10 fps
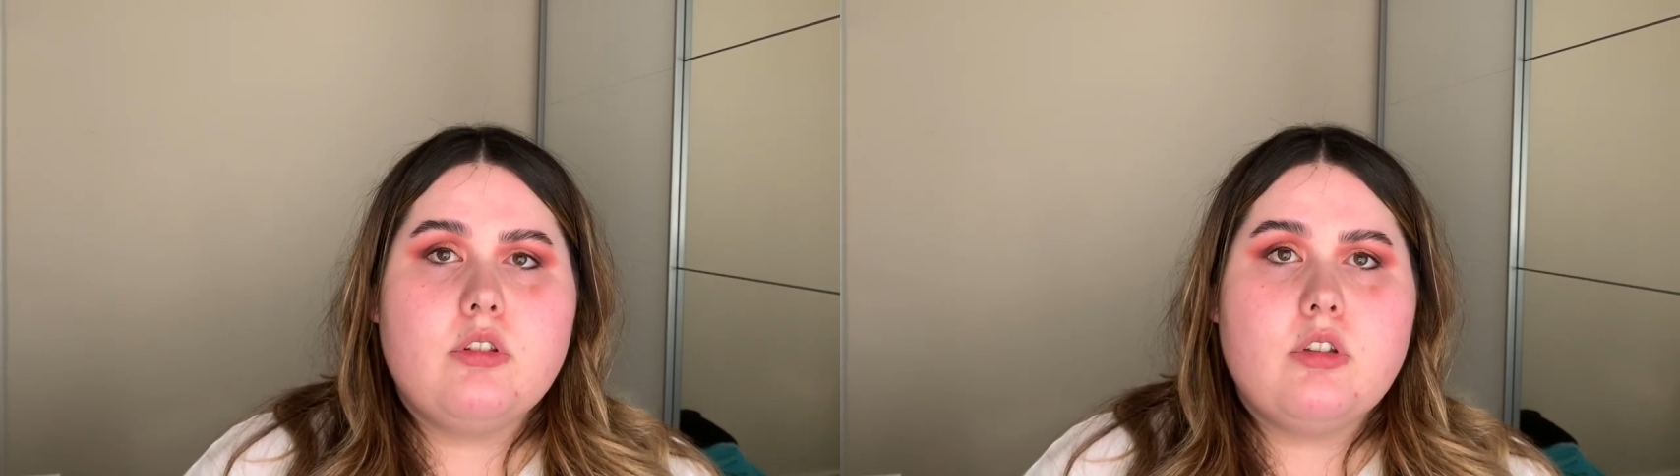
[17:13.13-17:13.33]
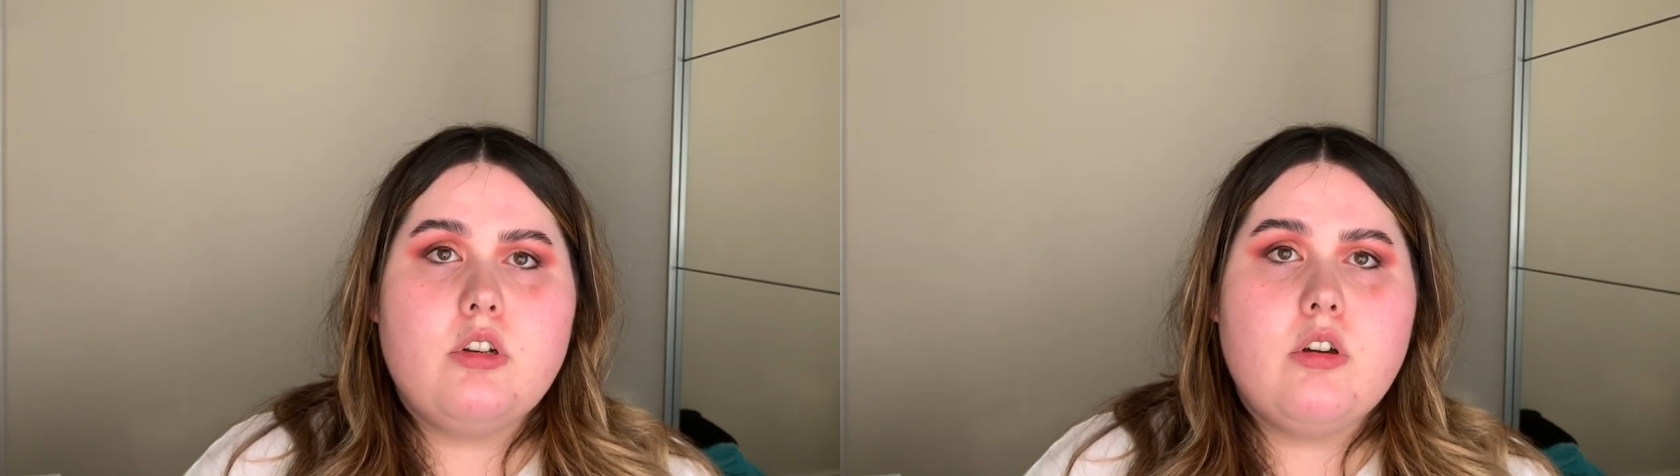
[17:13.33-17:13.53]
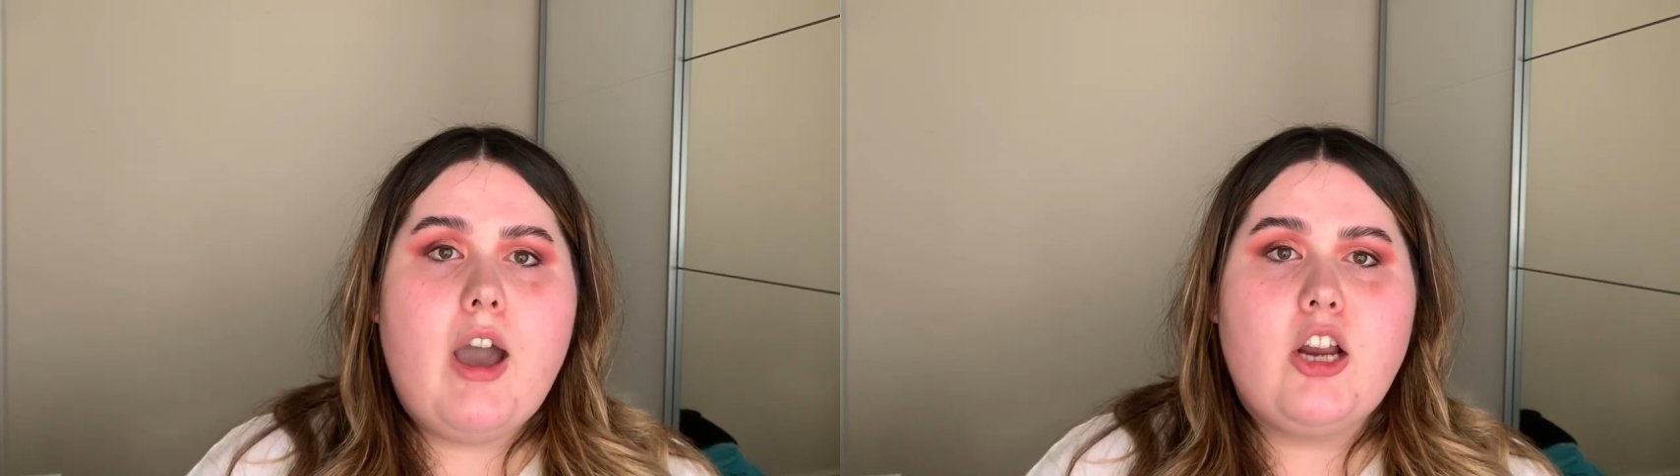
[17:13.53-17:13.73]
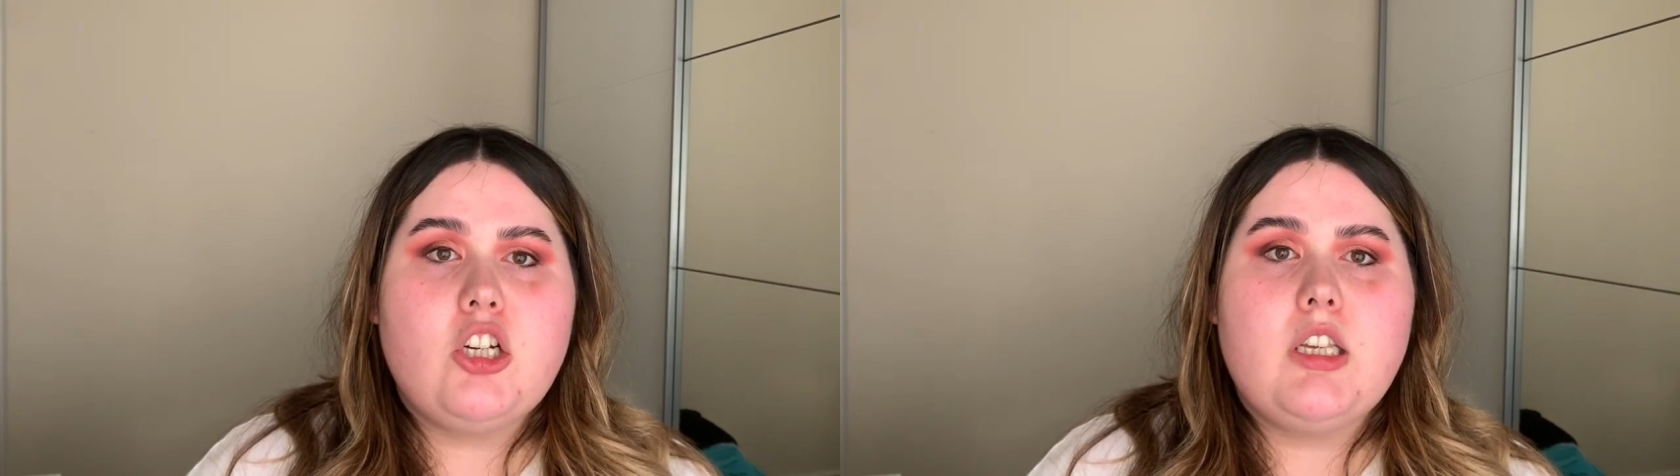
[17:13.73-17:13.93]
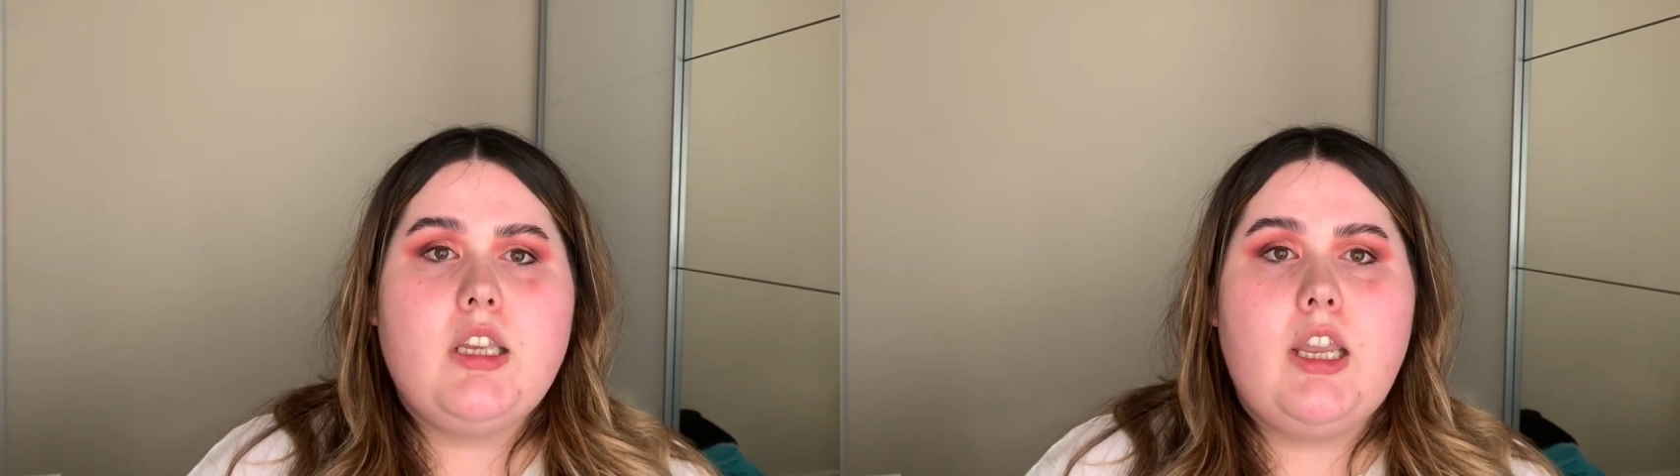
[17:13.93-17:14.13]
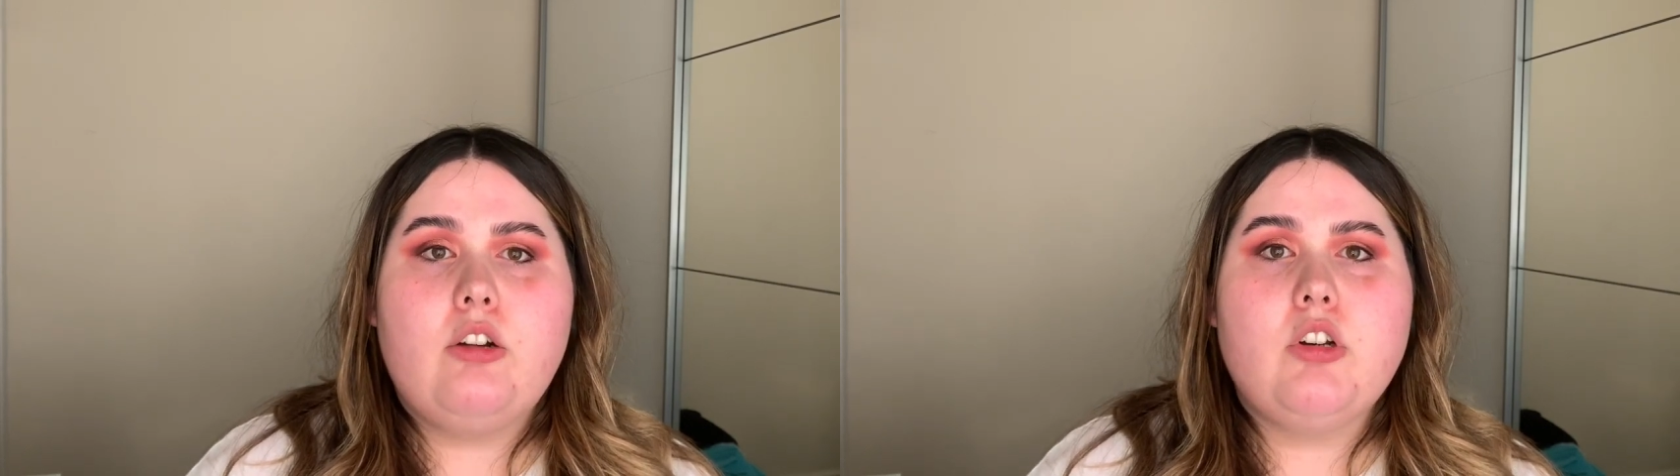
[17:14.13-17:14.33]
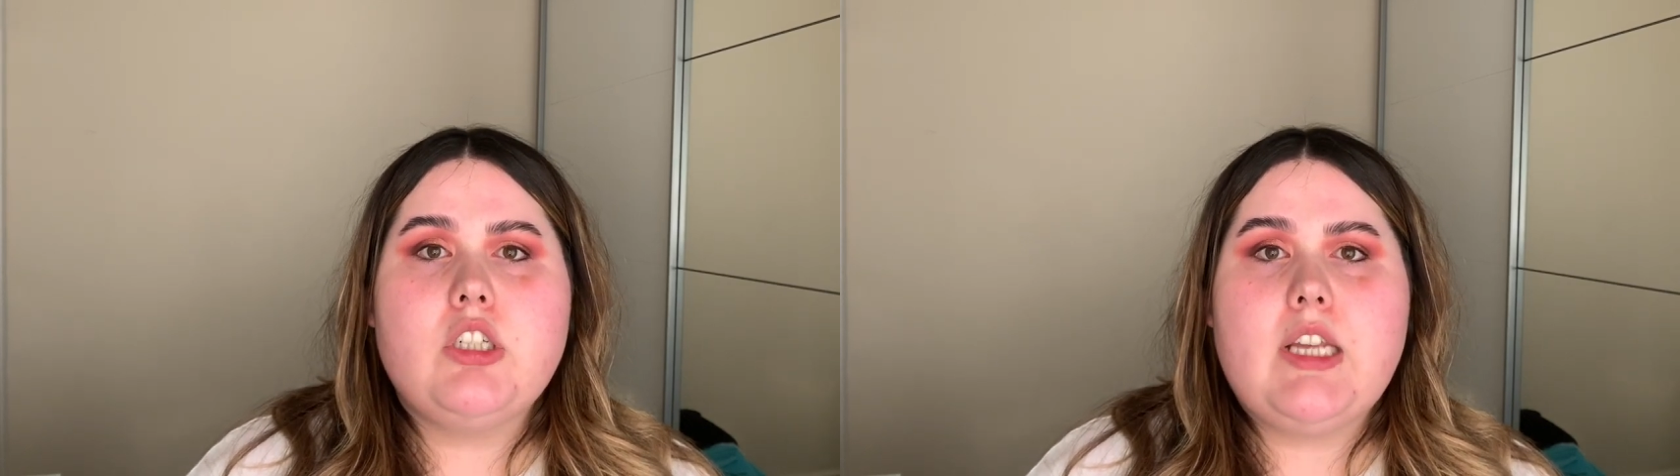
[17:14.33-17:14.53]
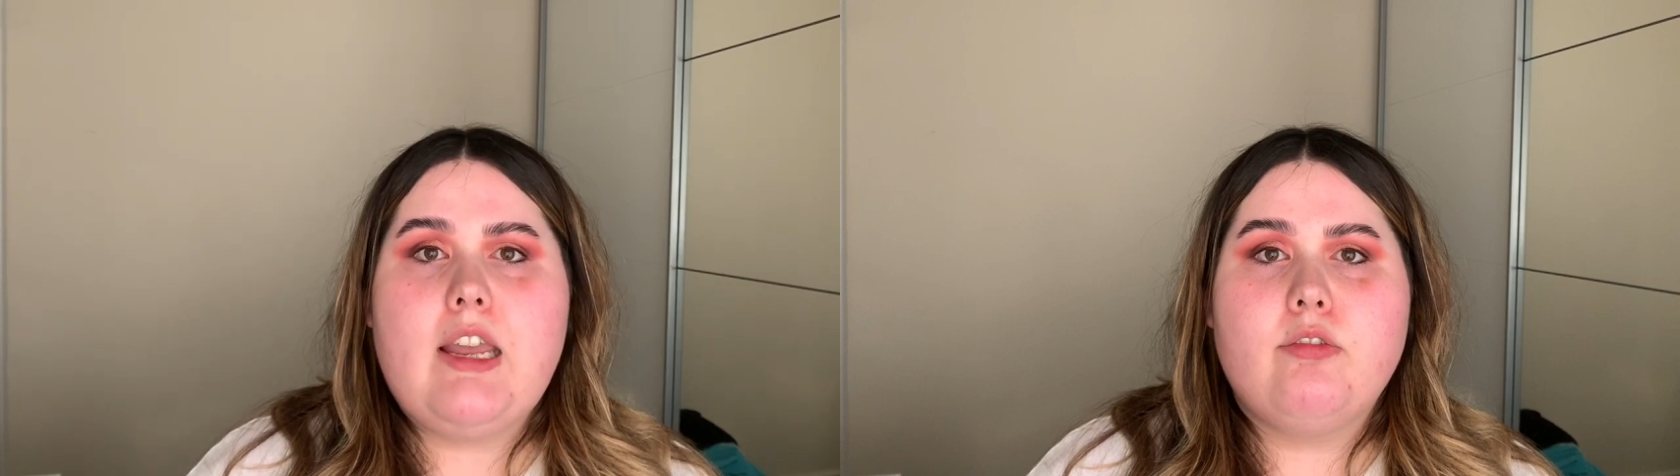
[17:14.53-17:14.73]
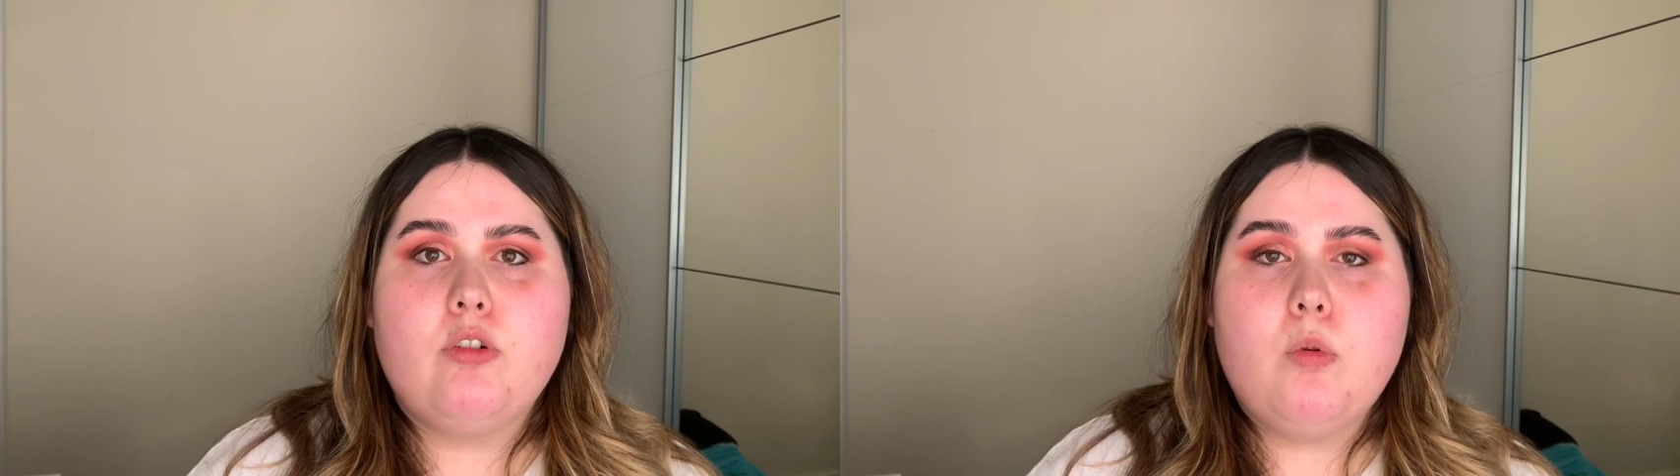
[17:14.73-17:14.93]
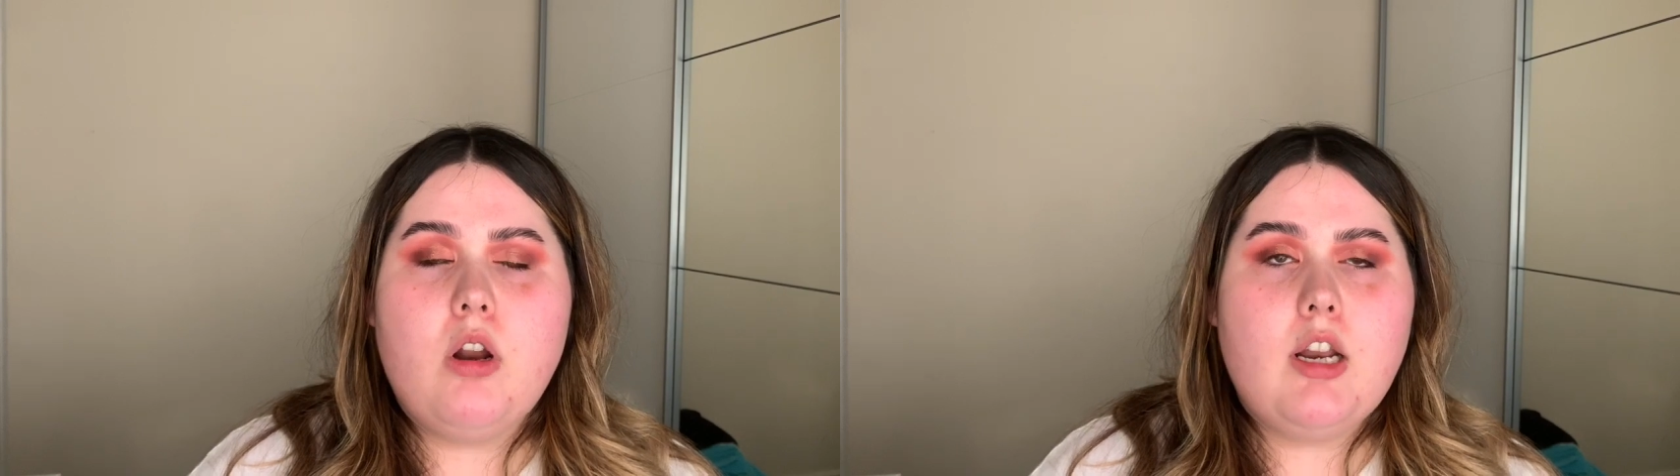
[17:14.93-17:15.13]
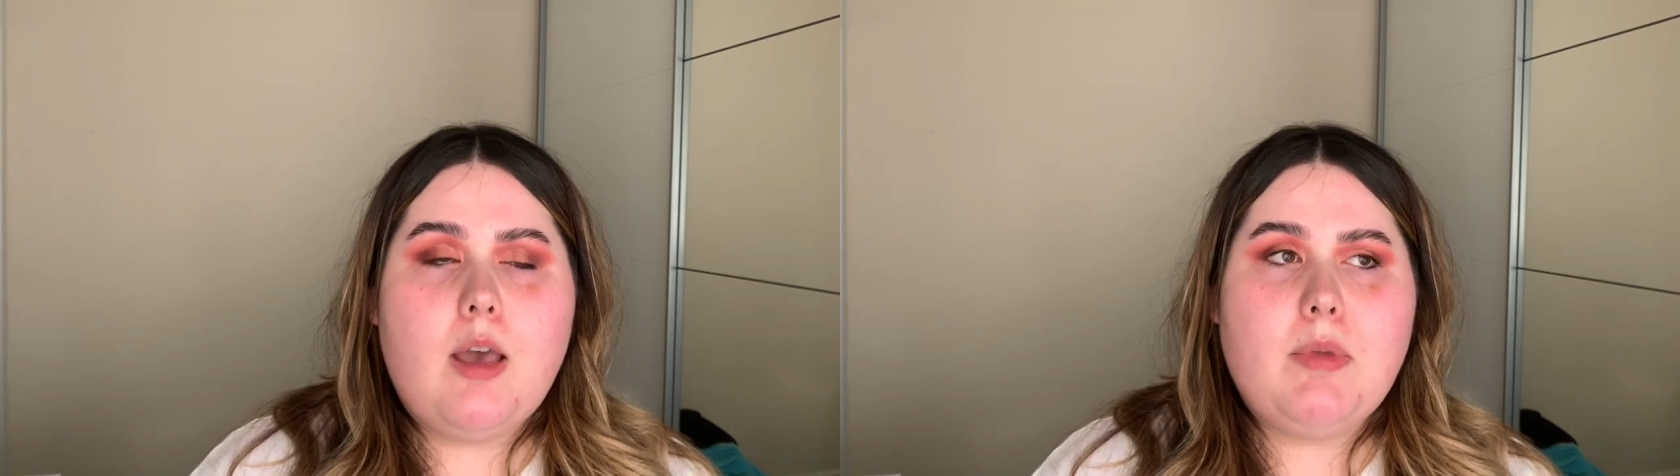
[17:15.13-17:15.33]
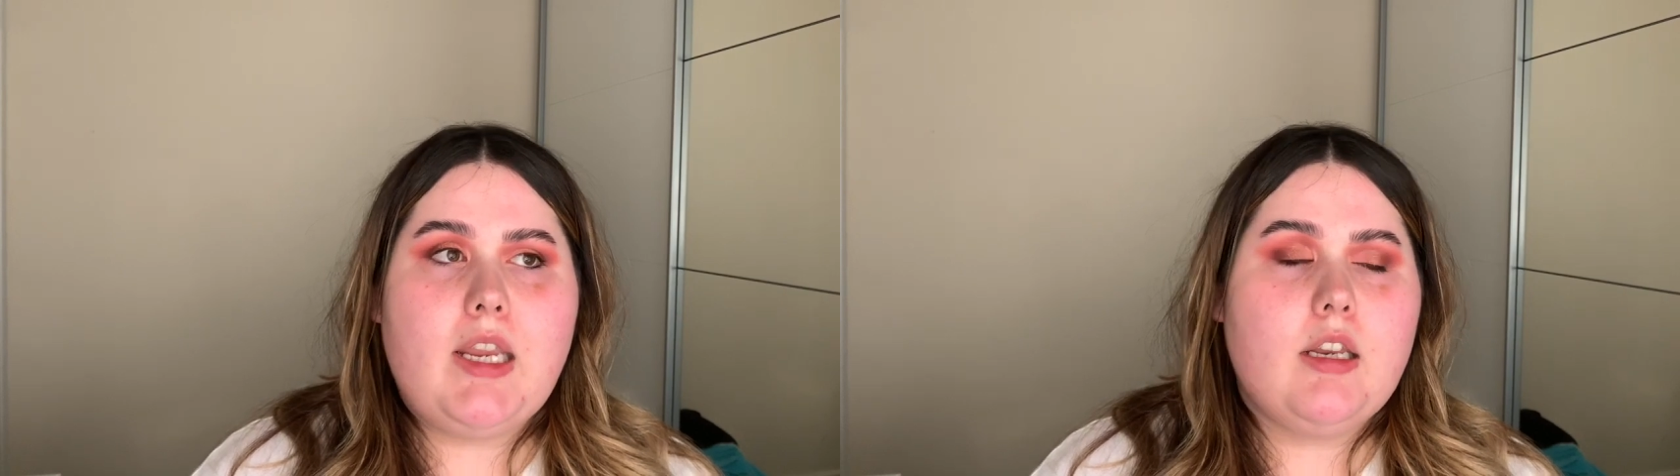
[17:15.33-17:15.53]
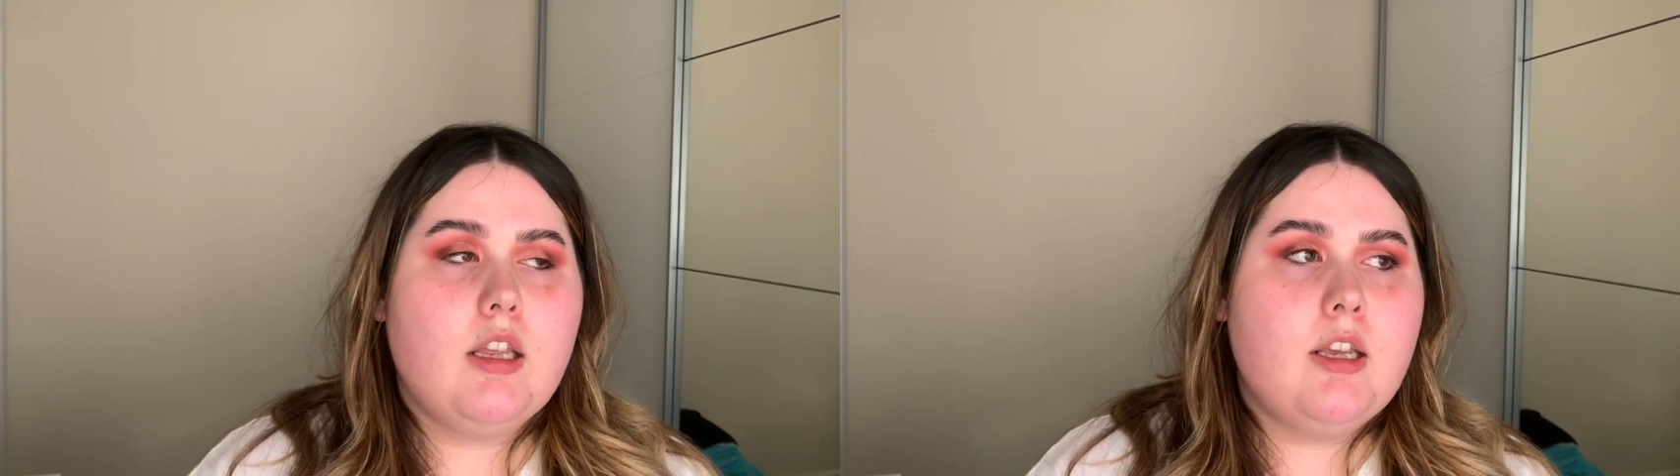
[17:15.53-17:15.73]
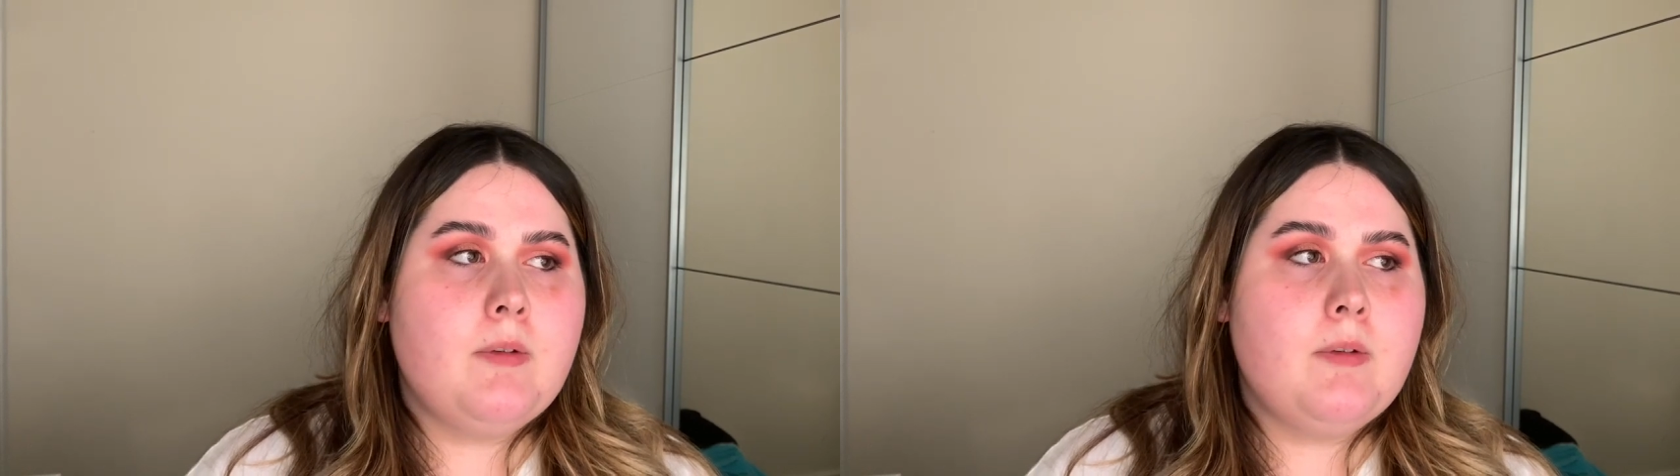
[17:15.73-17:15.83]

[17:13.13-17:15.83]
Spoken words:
they're not actually catering to everyone. I mean,